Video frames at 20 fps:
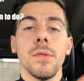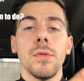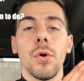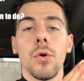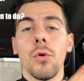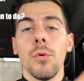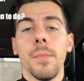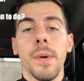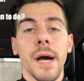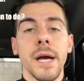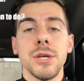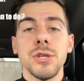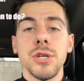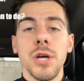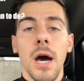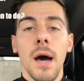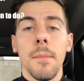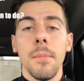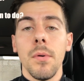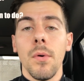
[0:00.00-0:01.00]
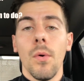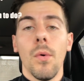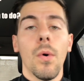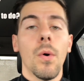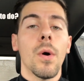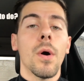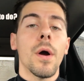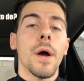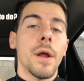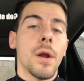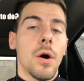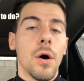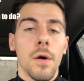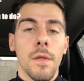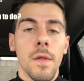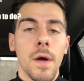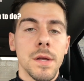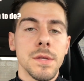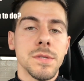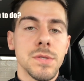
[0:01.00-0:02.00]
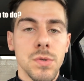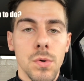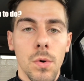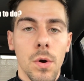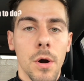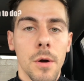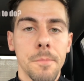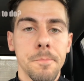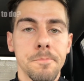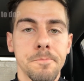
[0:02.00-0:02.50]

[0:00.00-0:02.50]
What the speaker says: local bike shop or an online store.